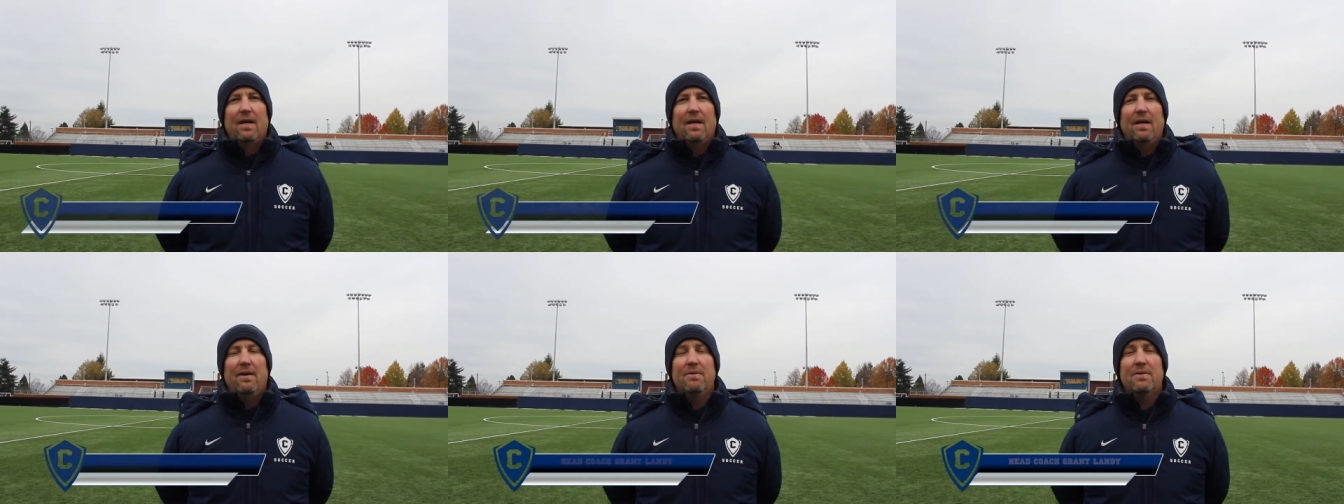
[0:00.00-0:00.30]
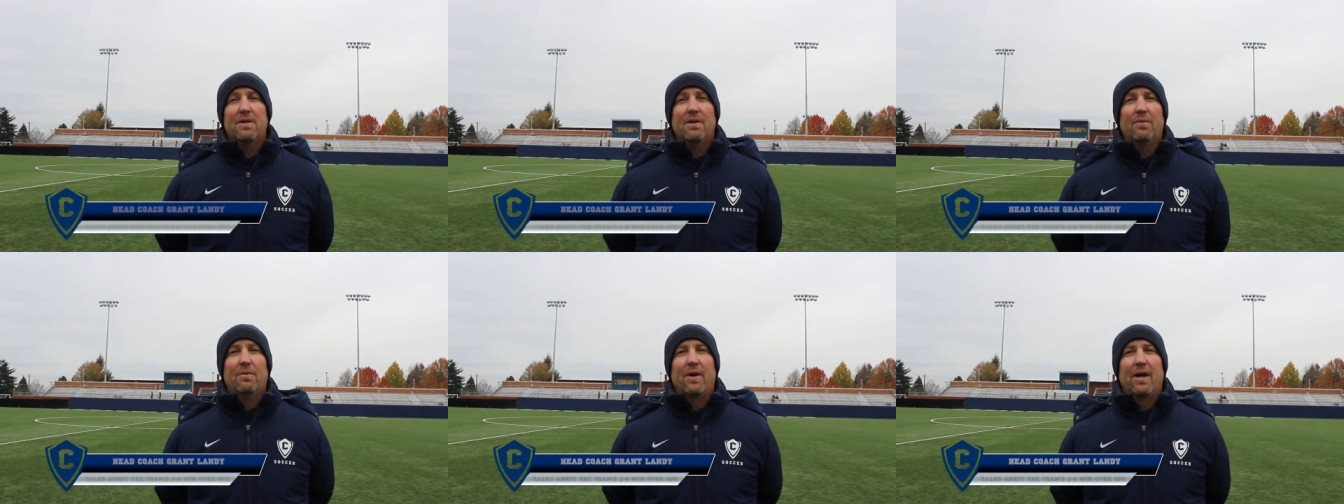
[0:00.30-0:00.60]
It
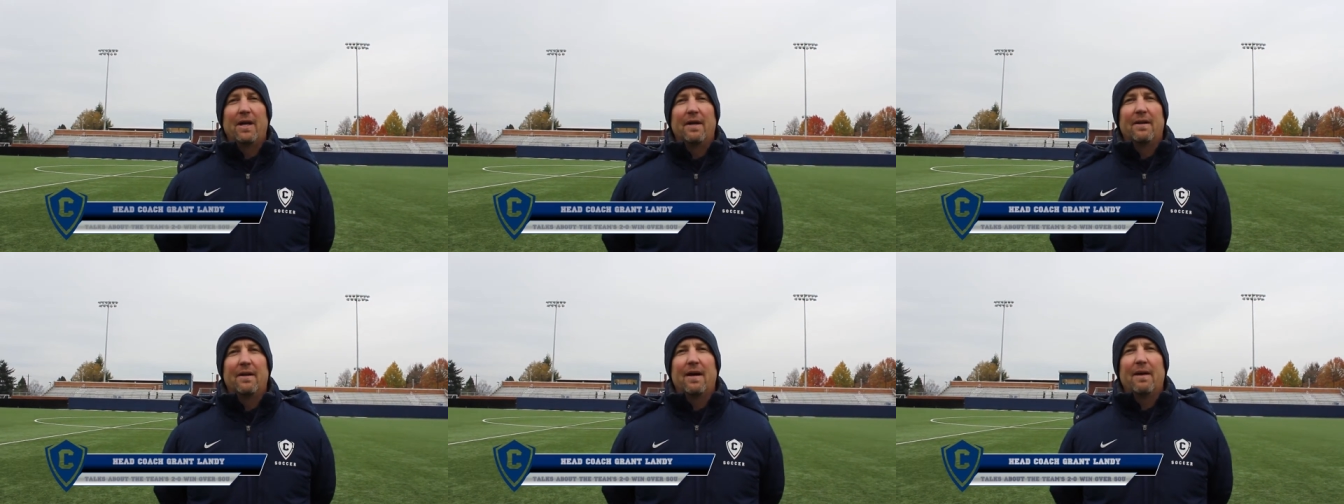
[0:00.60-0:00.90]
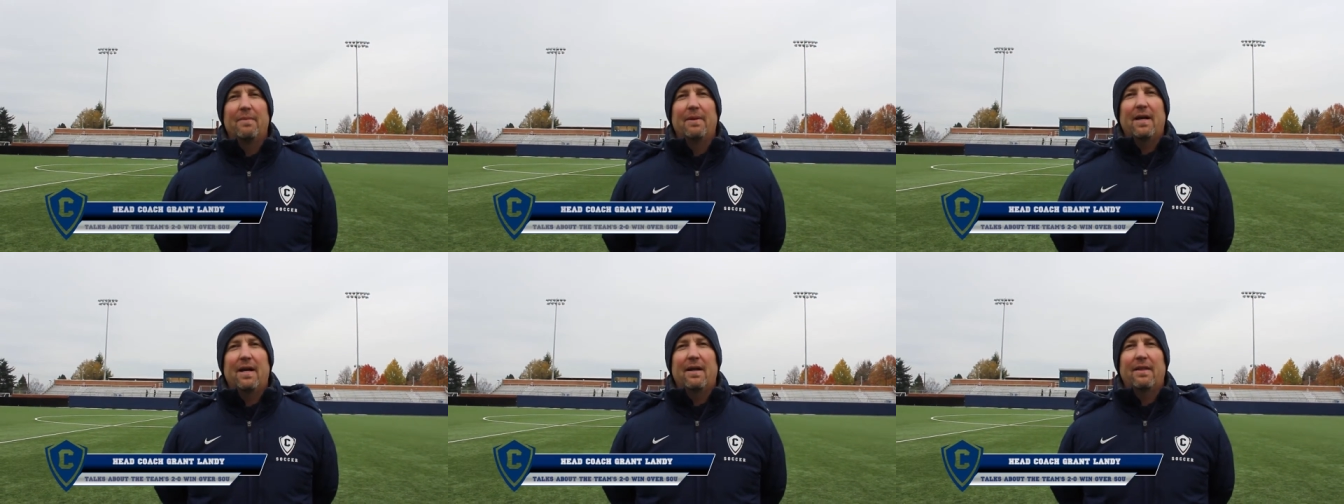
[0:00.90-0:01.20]
was a good win.
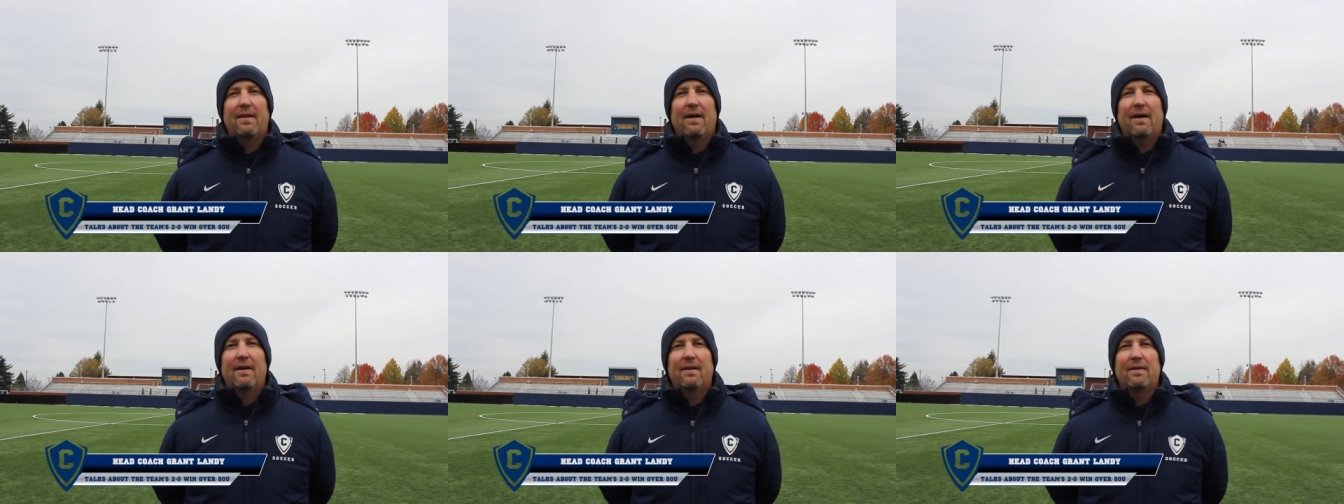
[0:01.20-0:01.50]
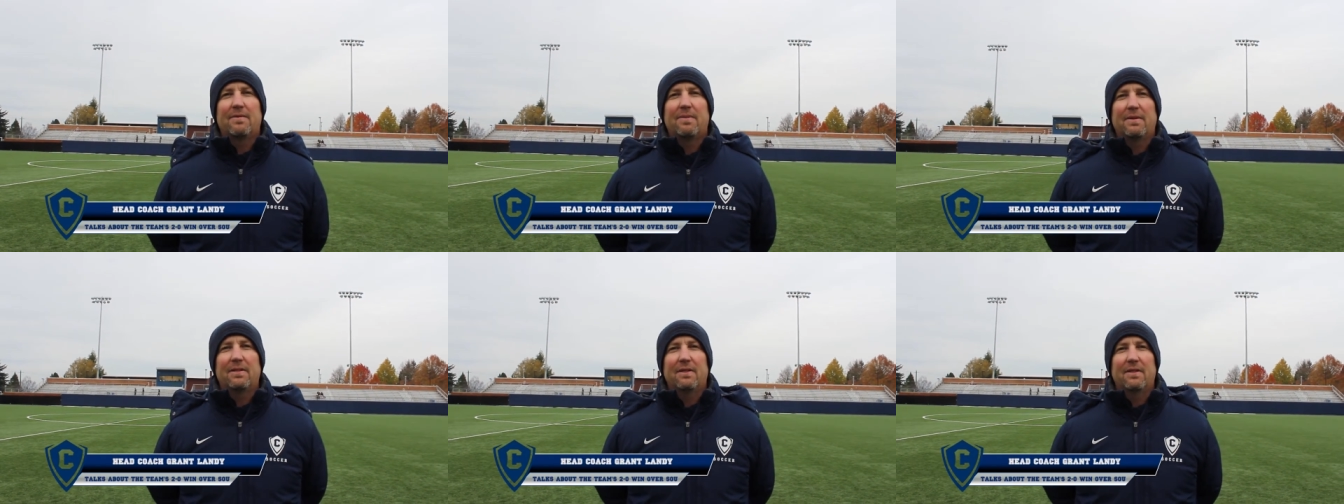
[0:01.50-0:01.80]
I mean, I
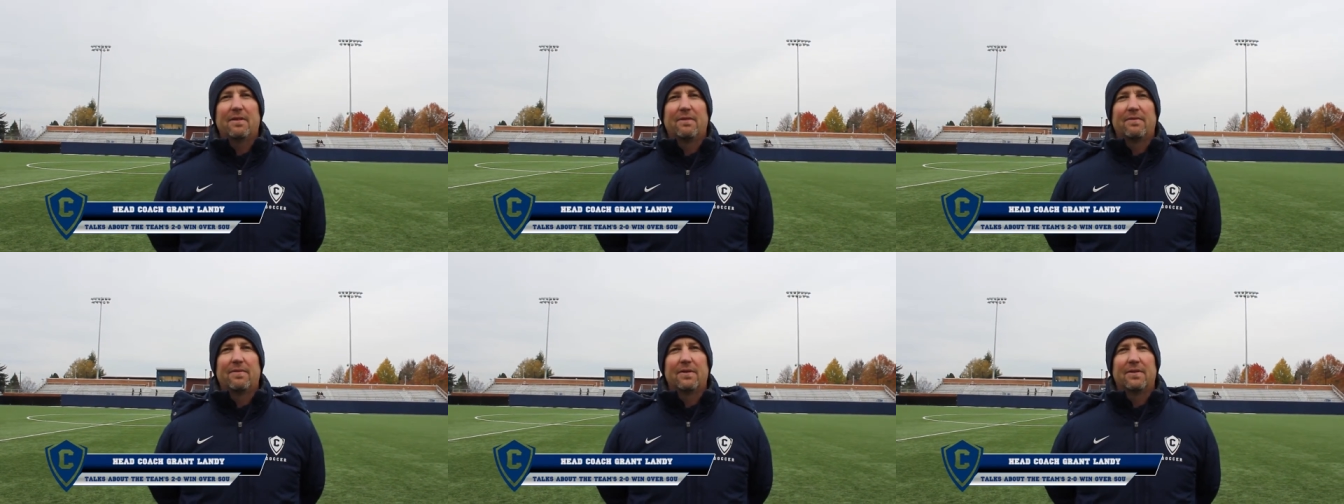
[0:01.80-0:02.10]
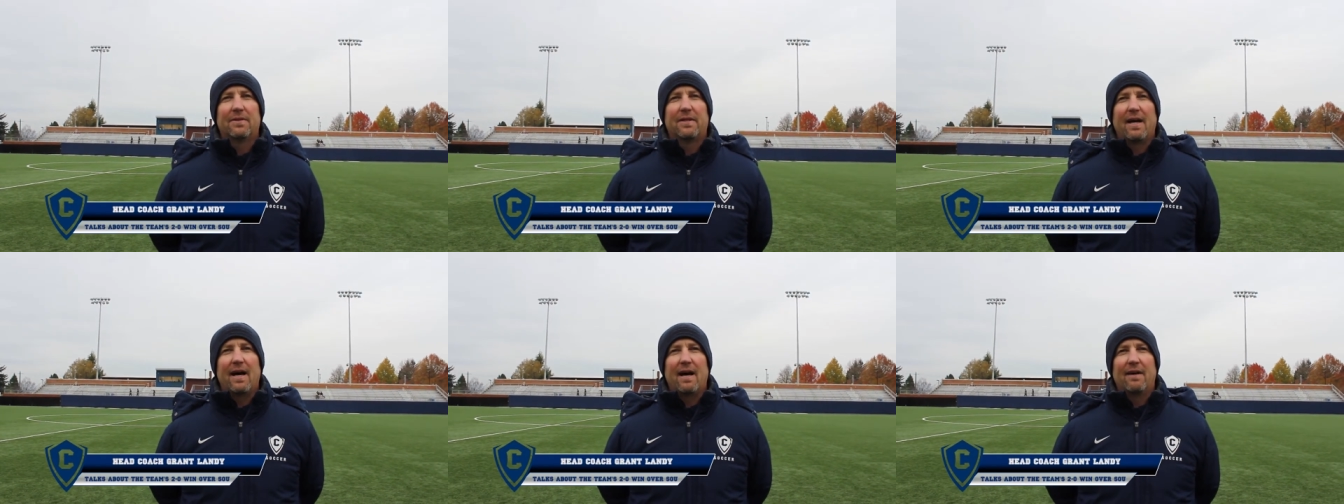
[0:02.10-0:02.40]
thought, especially in the
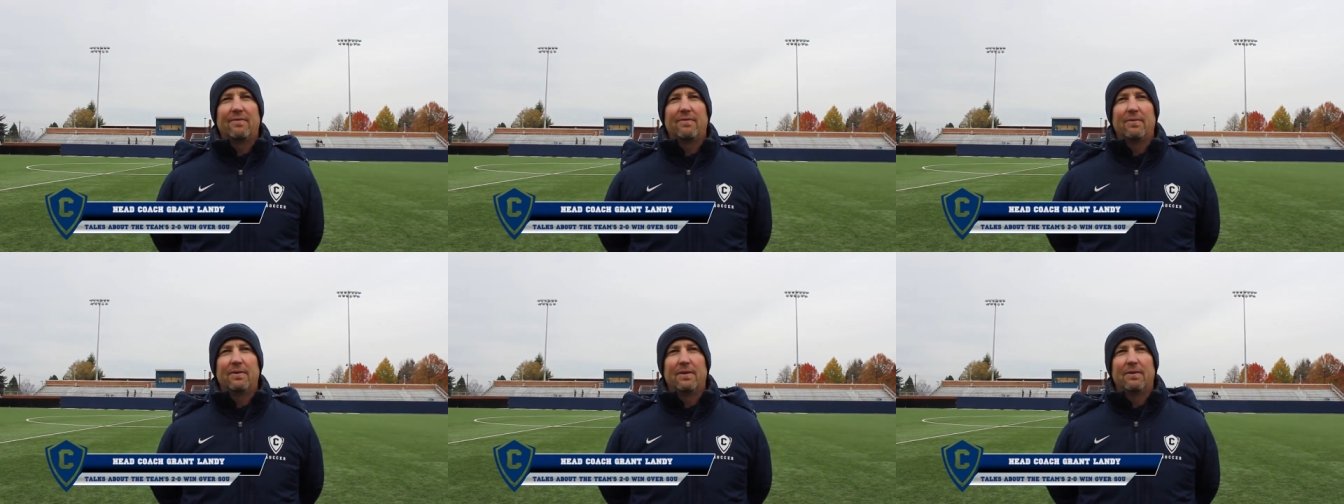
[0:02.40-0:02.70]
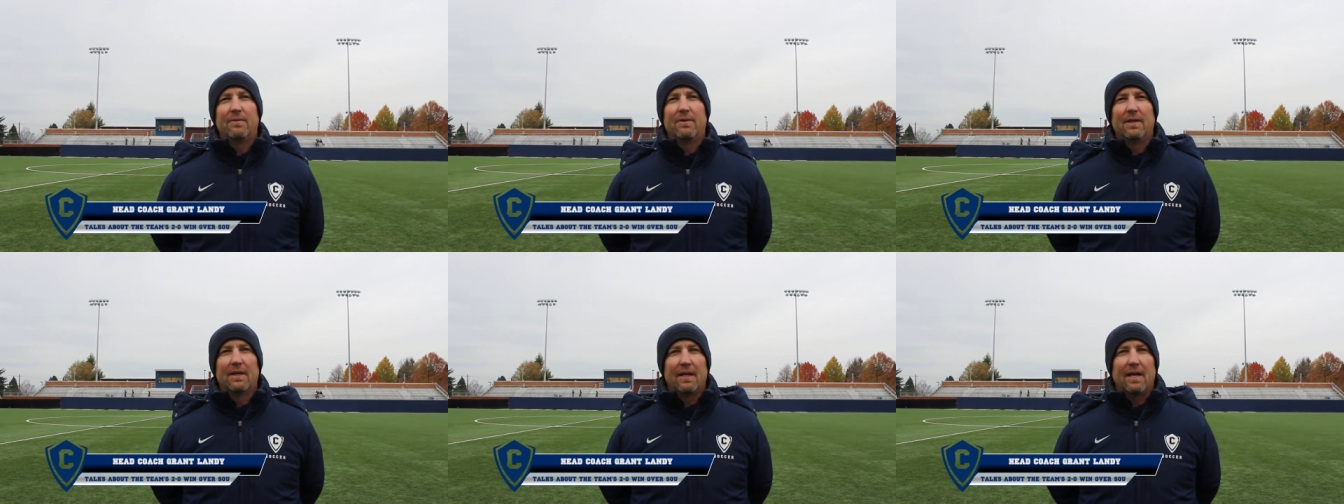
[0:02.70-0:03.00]
first half,
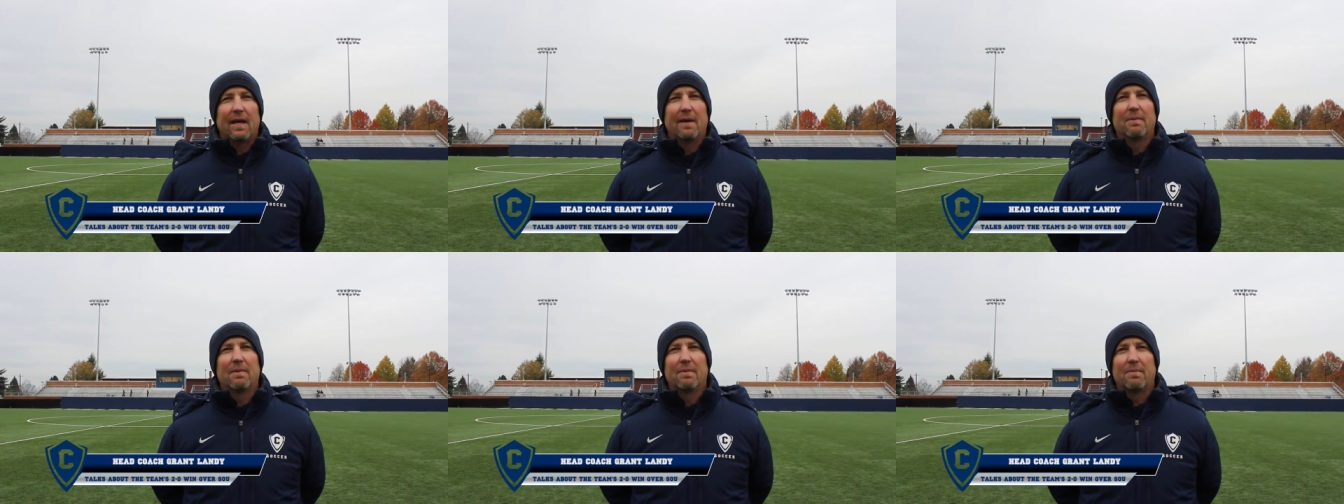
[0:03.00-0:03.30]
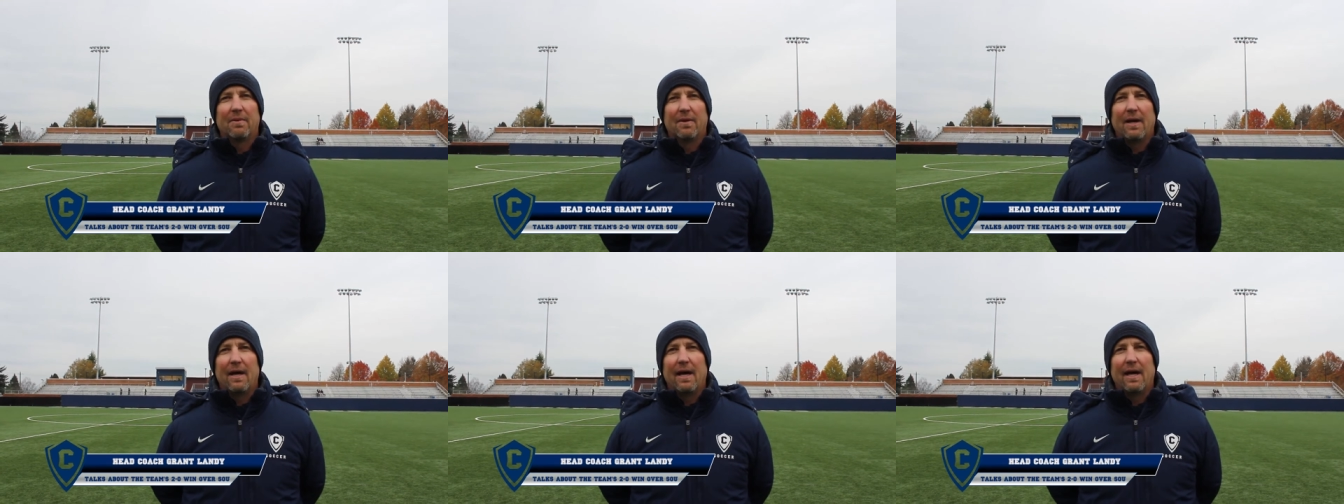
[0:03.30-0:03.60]
we really came
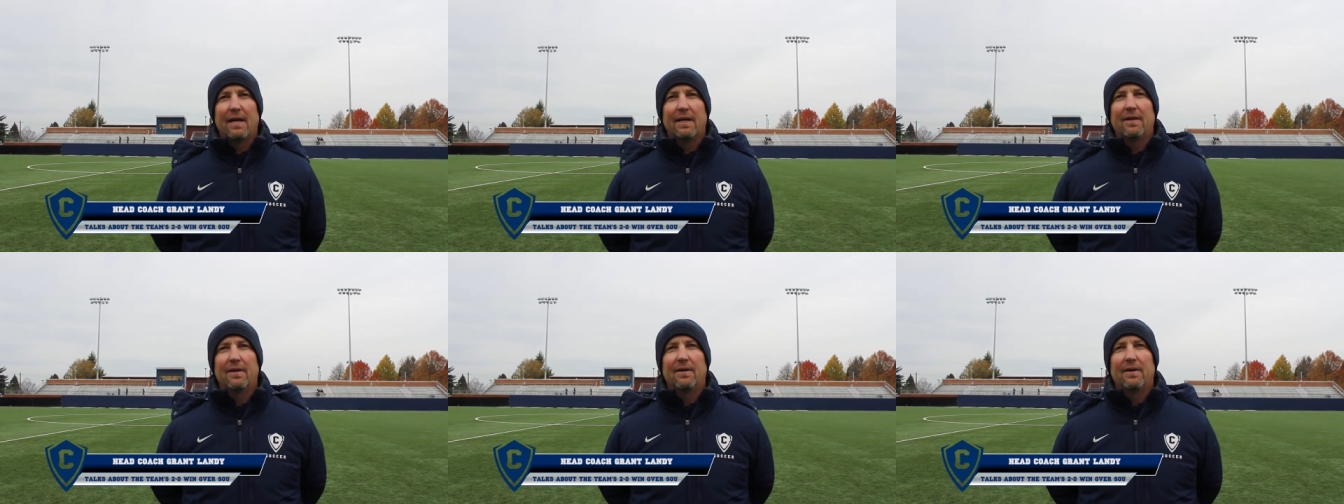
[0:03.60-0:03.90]
to play,